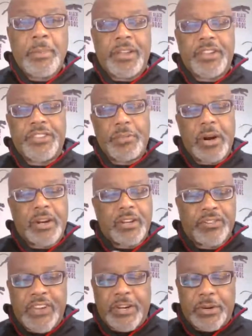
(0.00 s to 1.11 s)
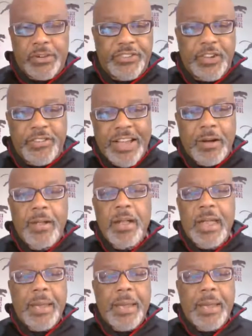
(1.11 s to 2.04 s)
because the market's figuring itself out.